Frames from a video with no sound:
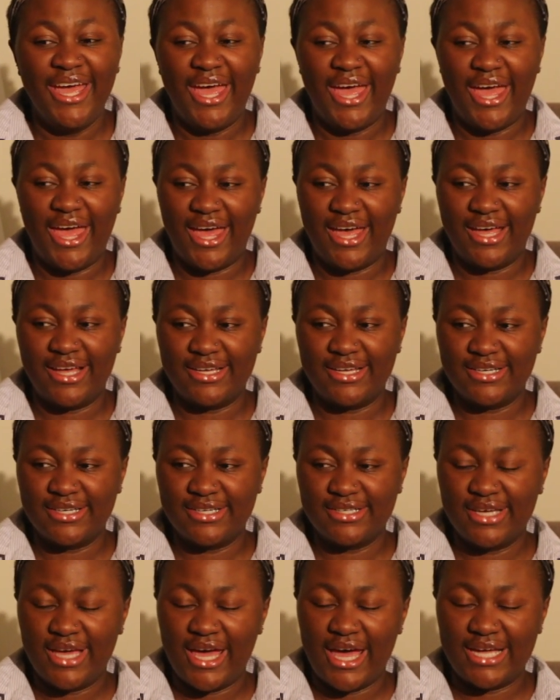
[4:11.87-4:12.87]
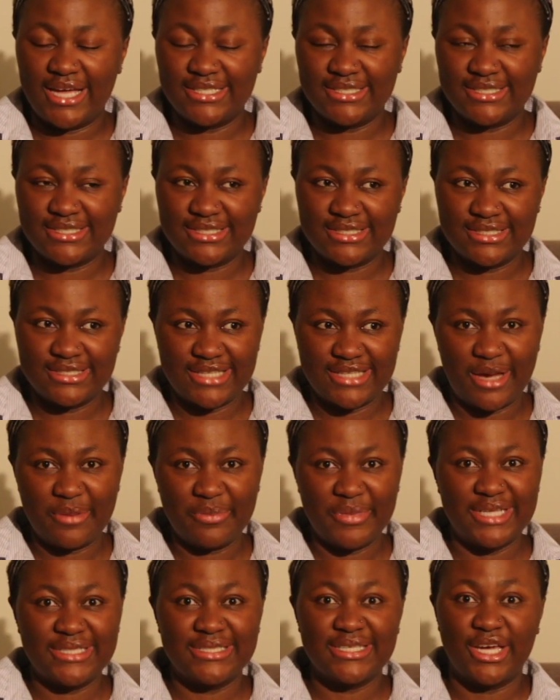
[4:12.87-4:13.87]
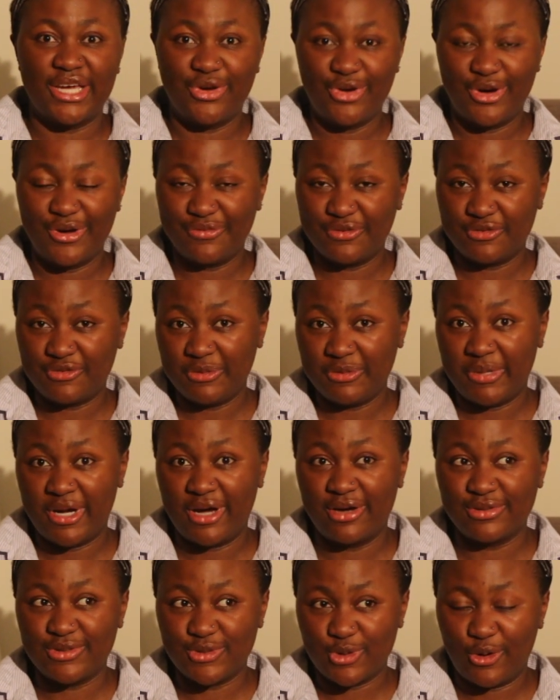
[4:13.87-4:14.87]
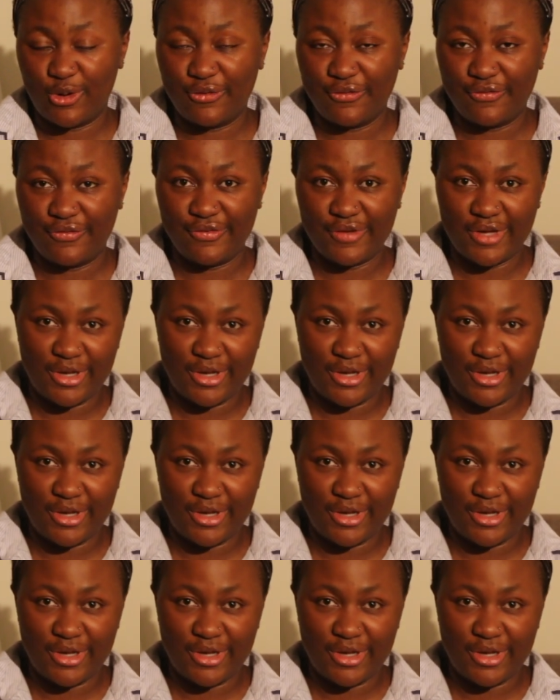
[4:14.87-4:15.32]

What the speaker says: and that meant I got a £50 off,